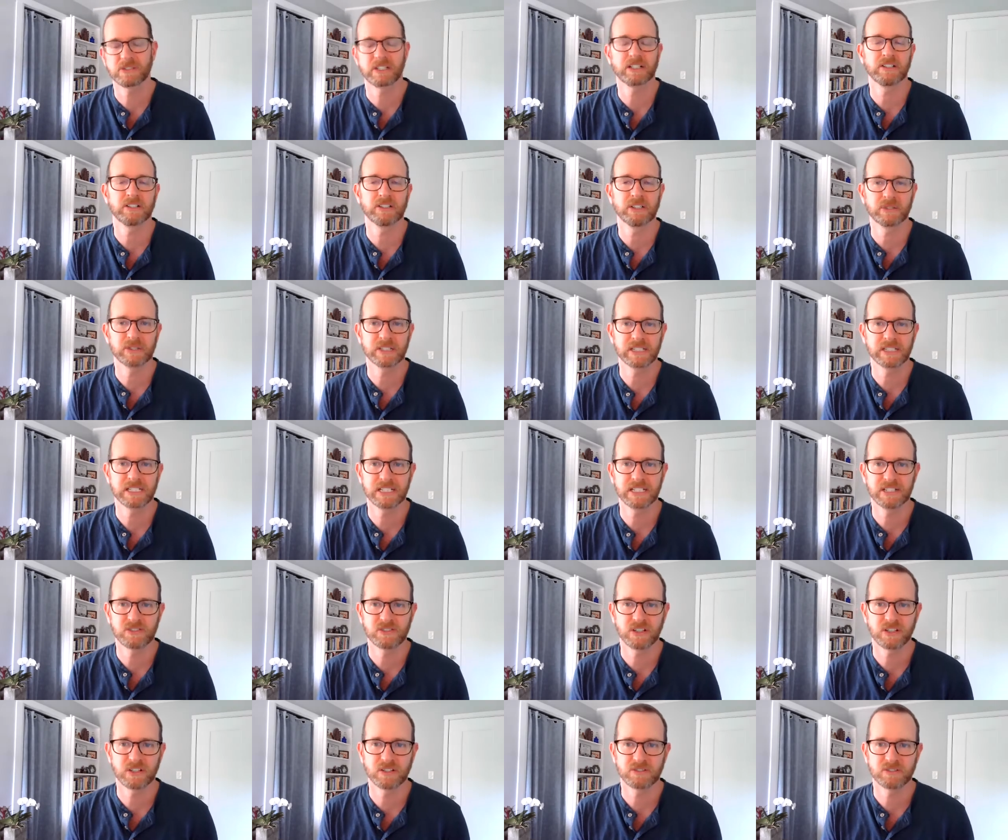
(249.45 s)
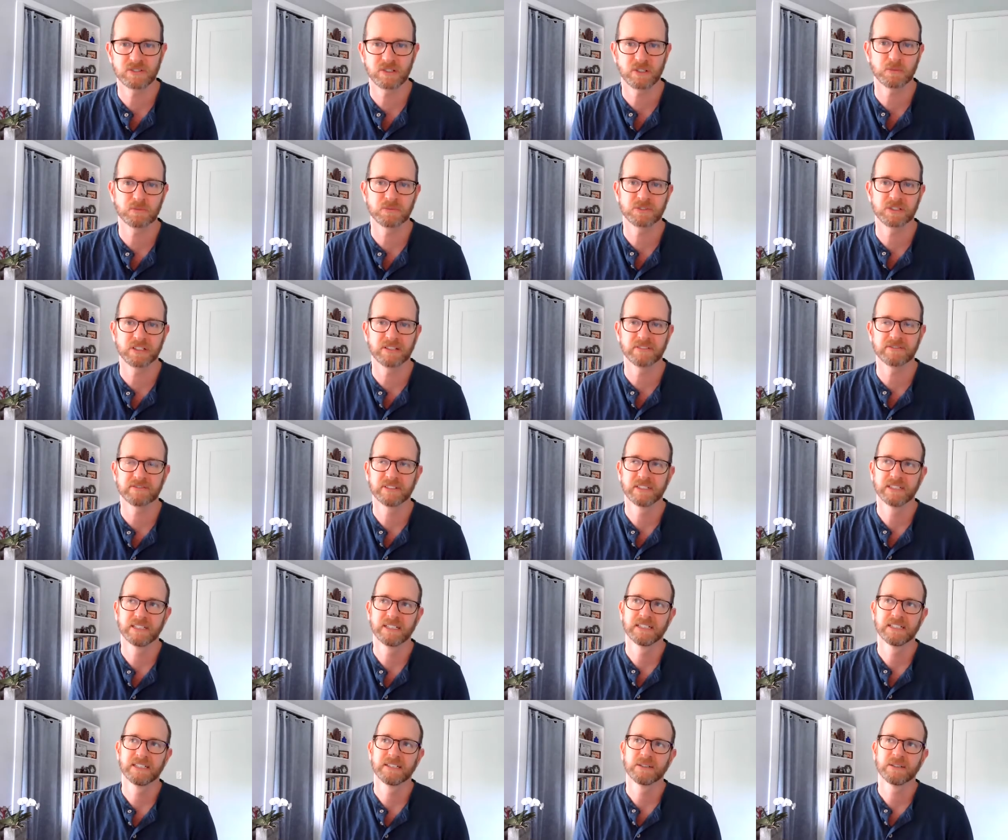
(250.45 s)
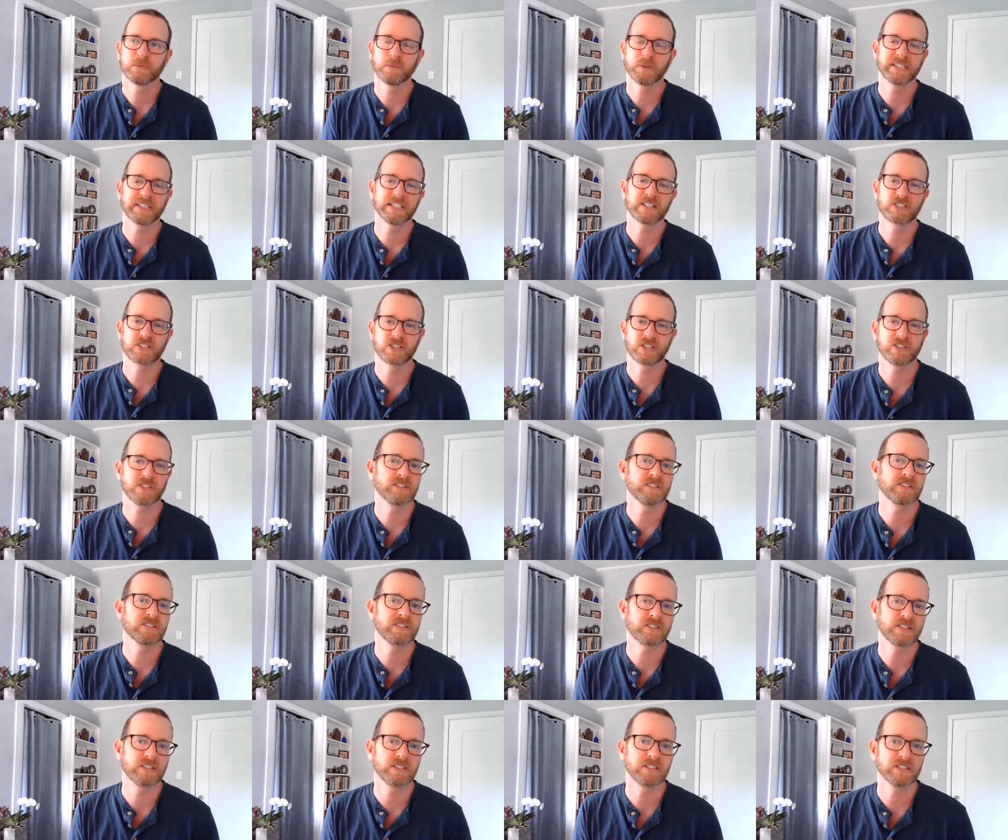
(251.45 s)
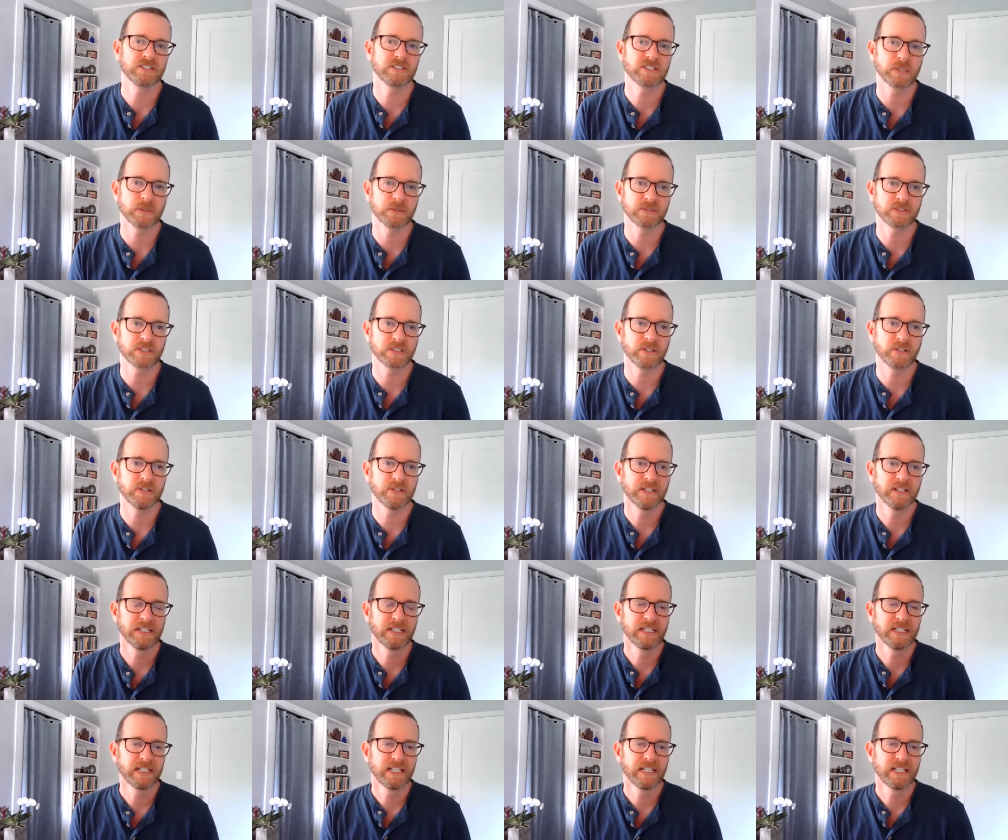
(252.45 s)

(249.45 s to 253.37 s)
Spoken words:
like a yoga teacher, in terms of what they should and shouldn't do. So